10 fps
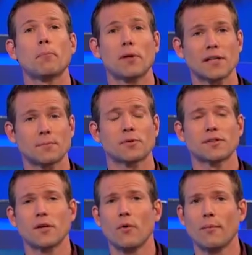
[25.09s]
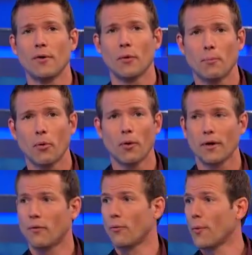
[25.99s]
plus percent of women
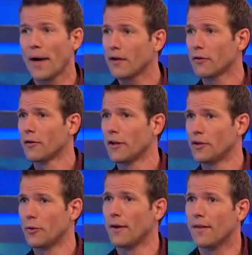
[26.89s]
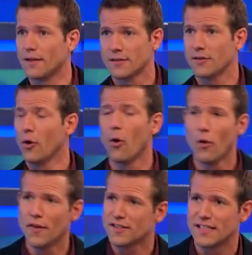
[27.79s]
report regularly doing this. You
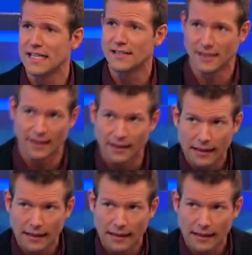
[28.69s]
hold the sneeze in.